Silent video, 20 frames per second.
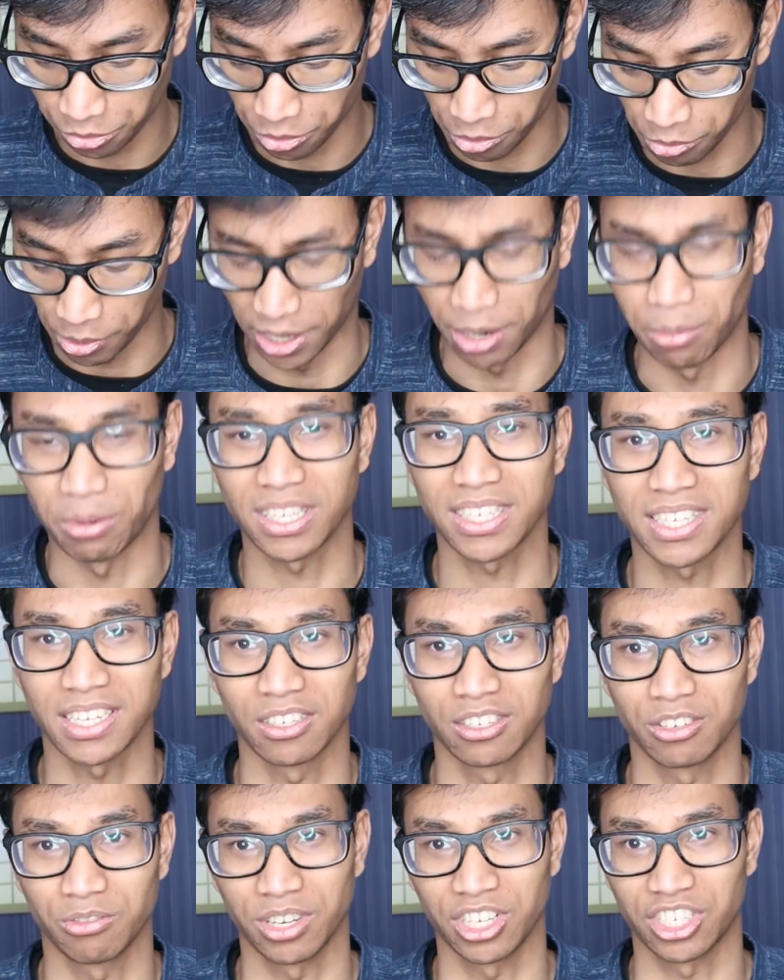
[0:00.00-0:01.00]
when I was still
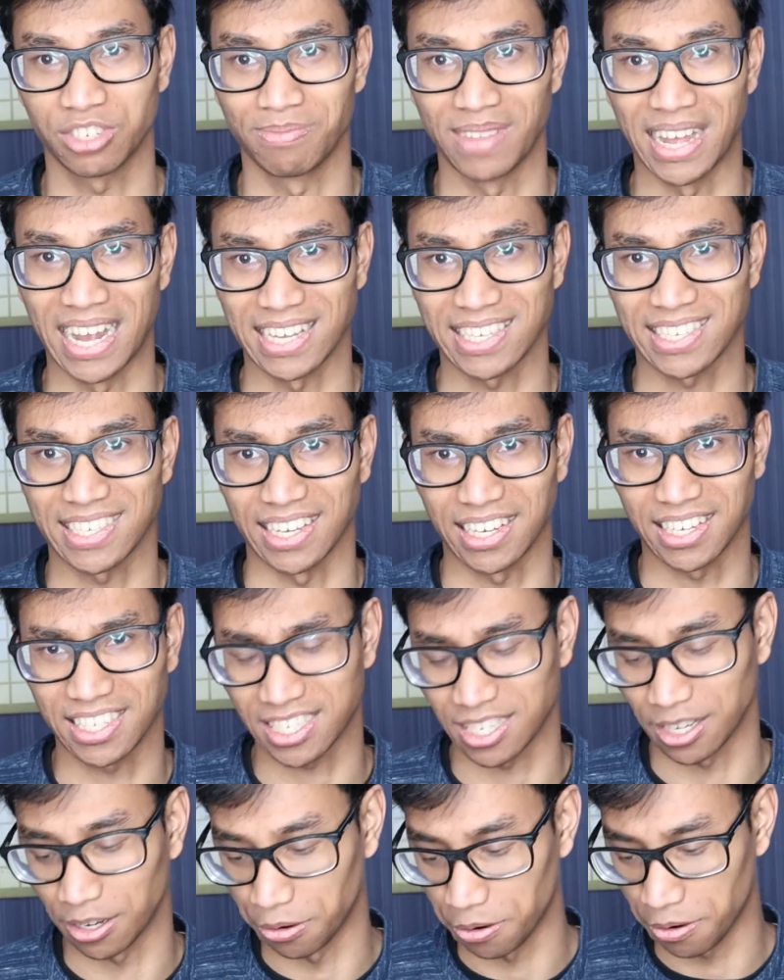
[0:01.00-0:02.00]
doing gymnastics,
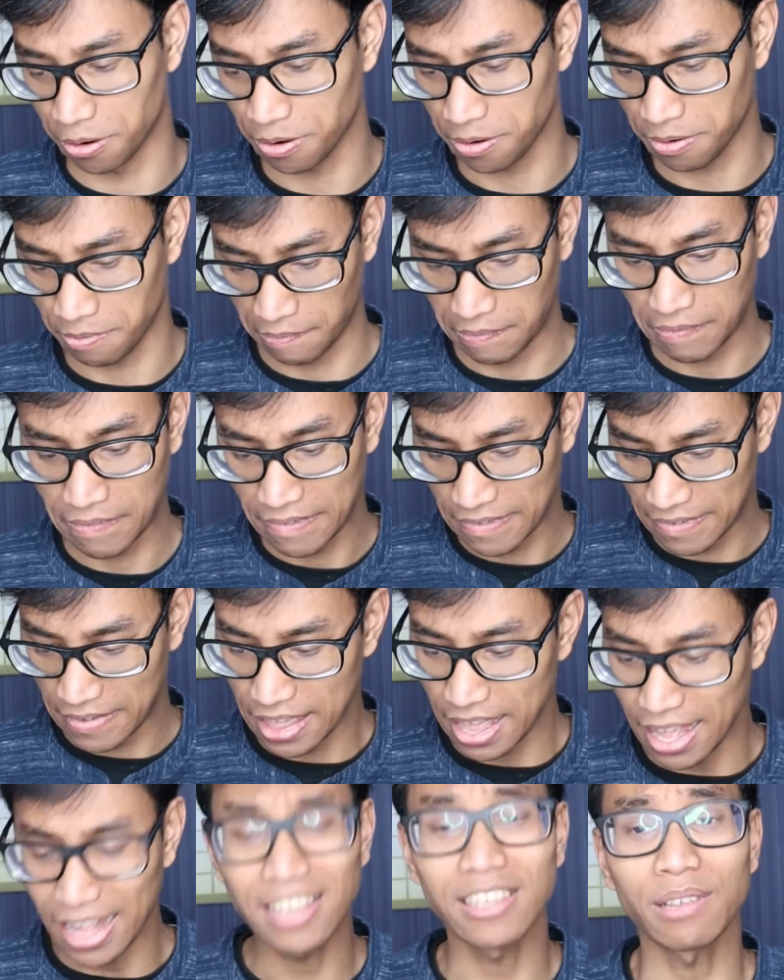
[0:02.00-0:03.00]
so
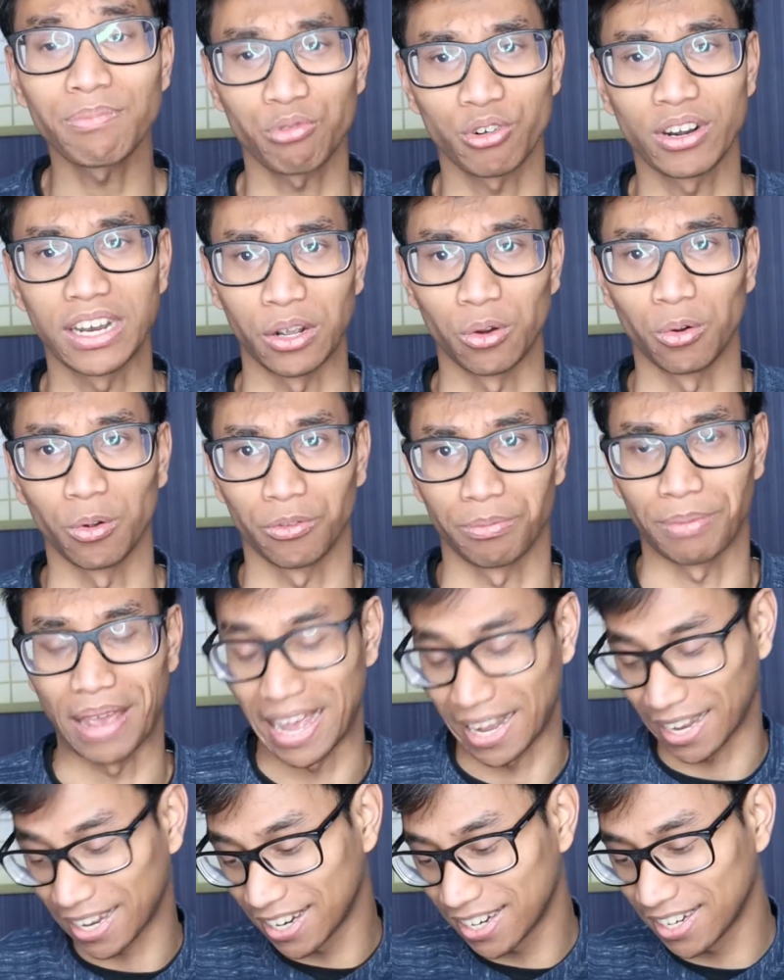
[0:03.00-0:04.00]
it's a pretty old
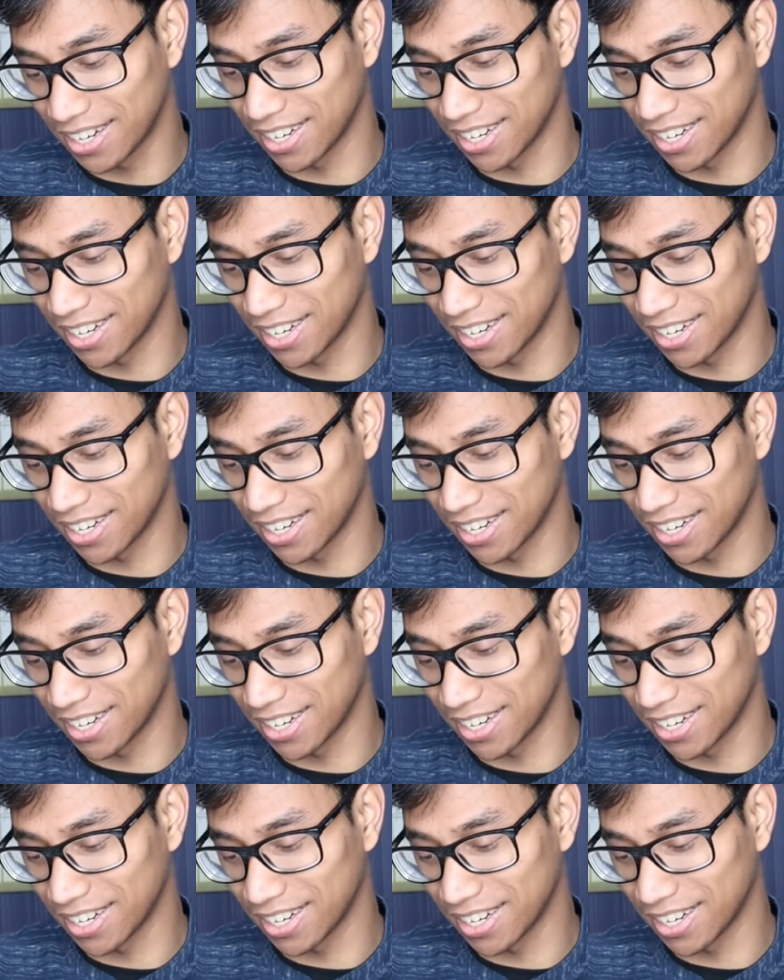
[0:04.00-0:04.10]
bag.